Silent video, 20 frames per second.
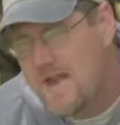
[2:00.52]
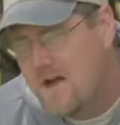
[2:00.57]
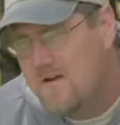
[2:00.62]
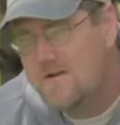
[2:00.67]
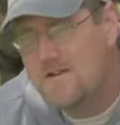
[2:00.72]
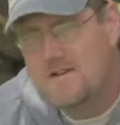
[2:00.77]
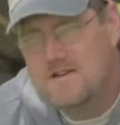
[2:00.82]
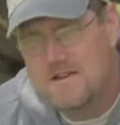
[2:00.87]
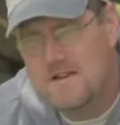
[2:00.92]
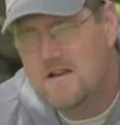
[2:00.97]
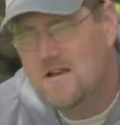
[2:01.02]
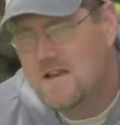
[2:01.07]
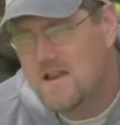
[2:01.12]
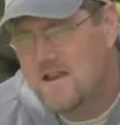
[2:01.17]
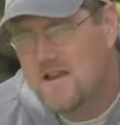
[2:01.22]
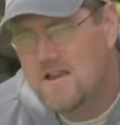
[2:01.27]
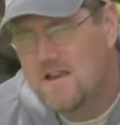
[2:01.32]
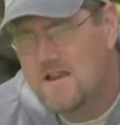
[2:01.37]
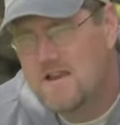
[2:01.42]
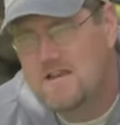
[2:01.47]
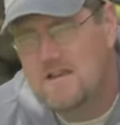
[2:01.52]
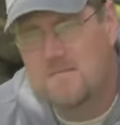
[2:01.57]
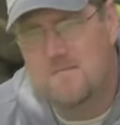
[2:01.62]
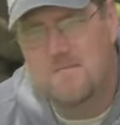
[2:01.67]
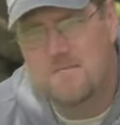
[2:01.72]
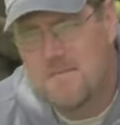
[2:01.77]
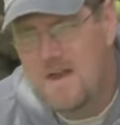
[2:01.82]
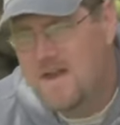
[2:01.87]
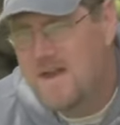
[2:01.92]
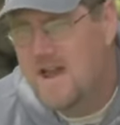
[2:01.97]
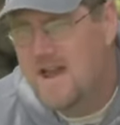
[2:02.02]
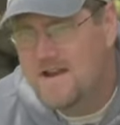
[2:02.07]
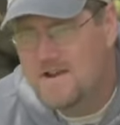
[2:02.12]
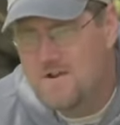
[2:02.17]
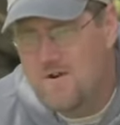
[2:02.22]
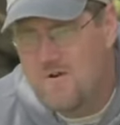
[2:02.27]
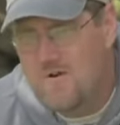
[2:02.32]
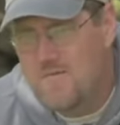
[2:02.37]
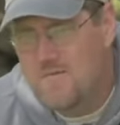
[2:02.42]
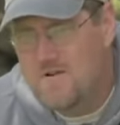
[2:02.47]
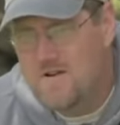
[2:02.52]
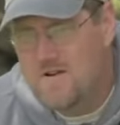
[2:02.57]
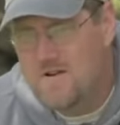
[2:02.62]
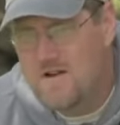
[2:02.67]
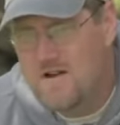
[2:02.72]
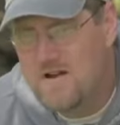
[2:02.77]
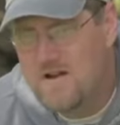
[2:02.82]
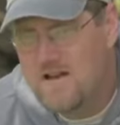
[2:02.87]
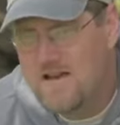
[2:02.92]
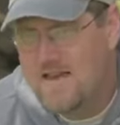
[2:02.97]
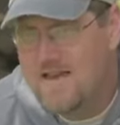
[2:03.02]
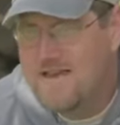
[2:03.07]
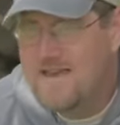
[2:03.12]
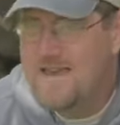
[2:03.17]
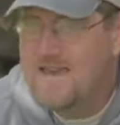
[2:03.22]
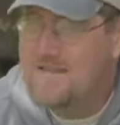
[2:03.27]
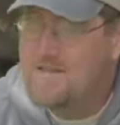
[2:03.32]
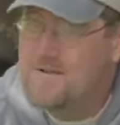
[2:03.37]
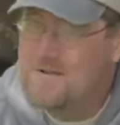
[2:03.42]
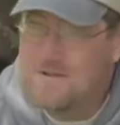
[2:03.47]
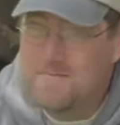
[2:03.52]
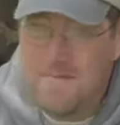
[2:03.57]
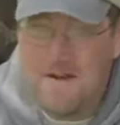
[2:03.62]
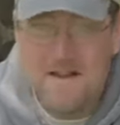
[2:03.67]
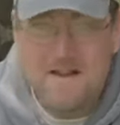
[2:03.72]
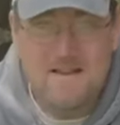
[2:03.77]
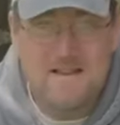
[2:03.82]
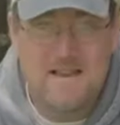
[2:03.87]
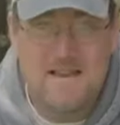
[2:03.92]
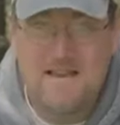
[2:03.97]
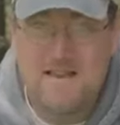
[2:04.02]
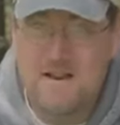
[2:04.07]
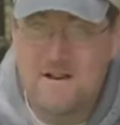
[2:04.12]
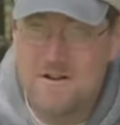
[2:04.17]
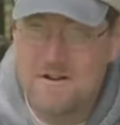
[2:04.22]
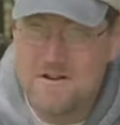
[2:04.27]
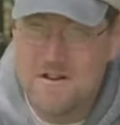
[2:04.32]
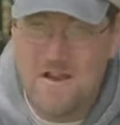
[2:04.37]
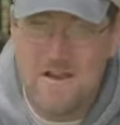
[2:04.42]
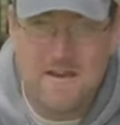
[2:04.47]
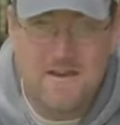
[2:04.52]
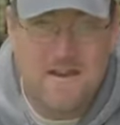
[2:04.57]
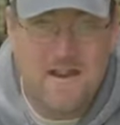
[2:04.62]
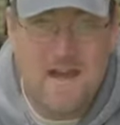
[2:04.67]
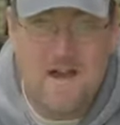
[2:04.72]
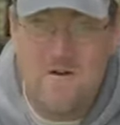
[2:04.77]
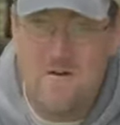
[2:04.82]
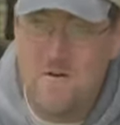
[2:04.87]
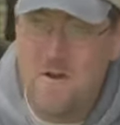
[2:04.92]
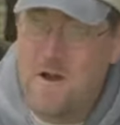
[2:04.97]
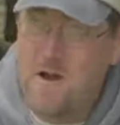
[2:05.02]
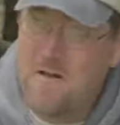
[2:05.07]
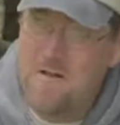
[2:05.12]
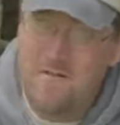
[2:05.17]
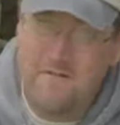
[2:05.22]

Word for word: Now you start getting into mid-October, and those bucks, they start shutting down.